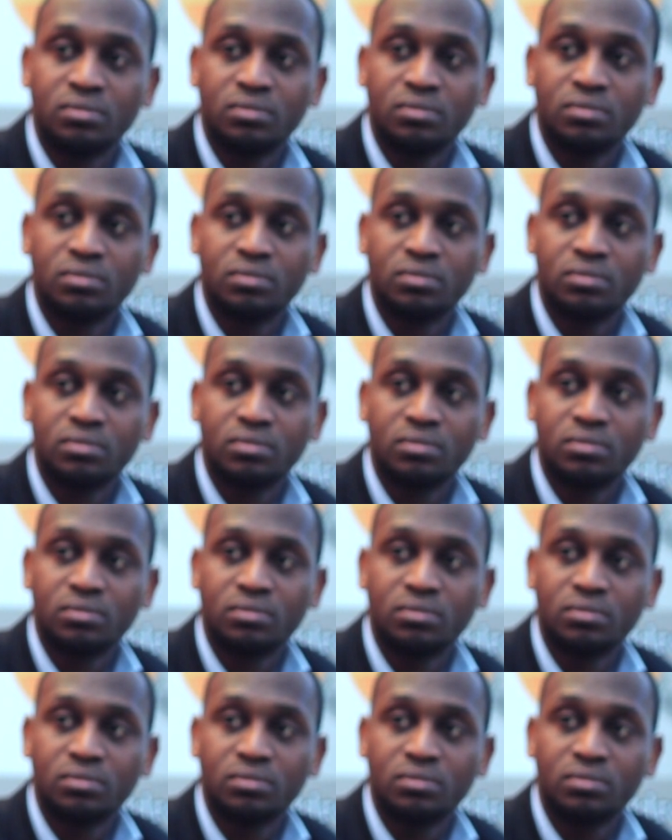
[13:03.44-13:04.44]

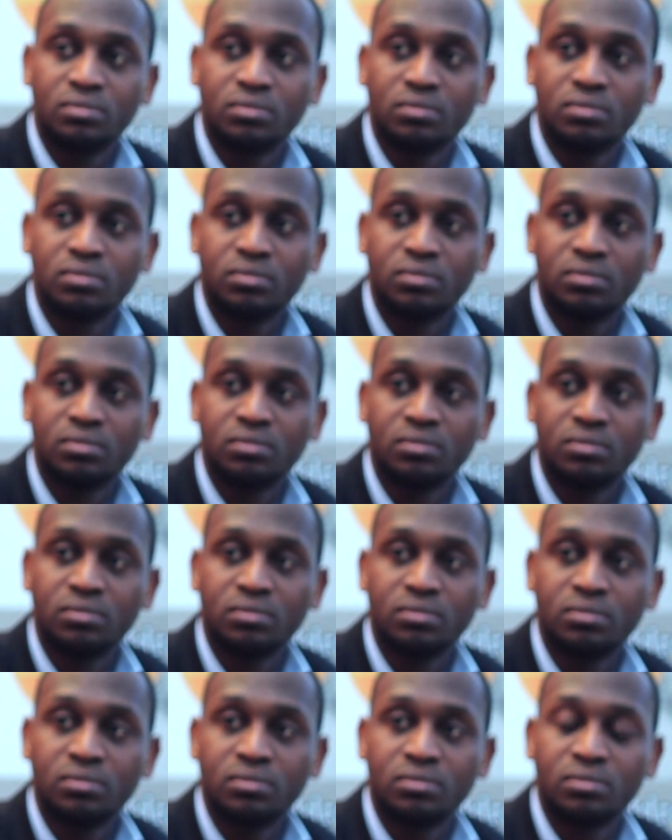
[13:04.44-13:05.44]

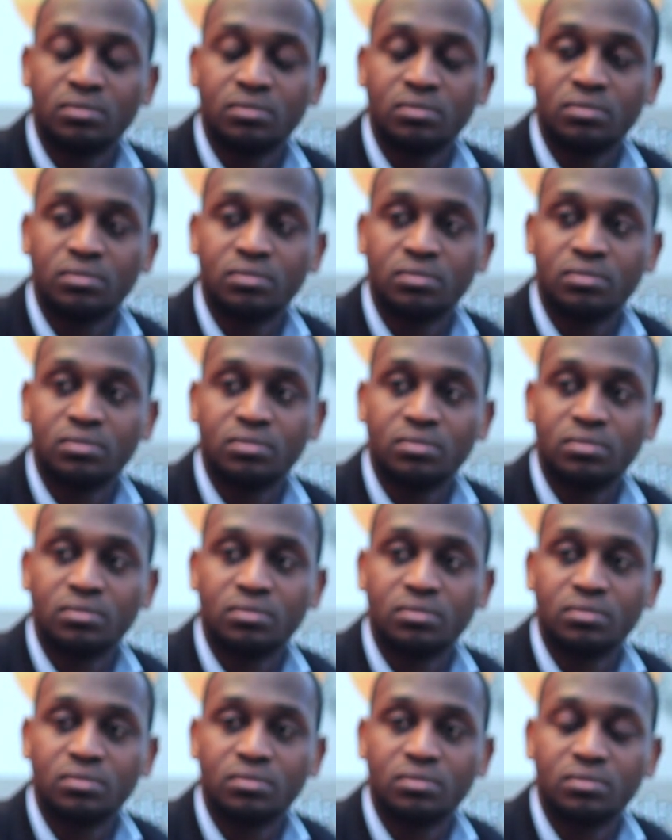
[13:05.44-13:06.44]

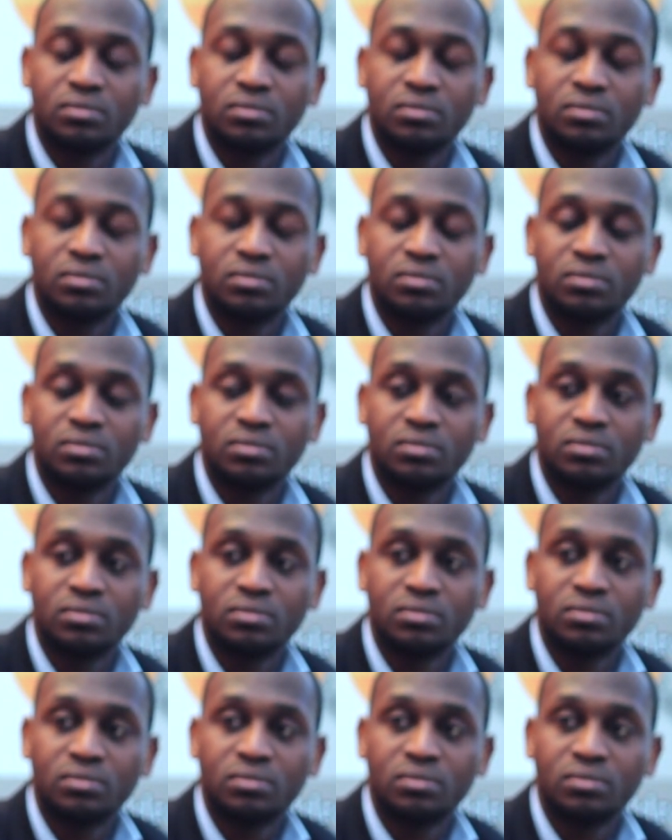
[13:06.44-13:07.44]

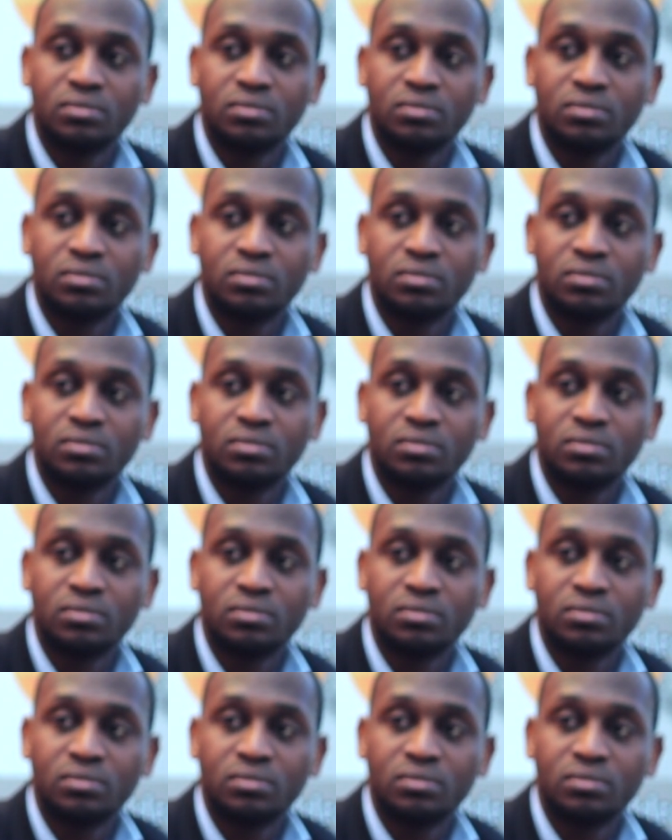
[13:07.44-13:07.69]
No words are spoken by the person on screen.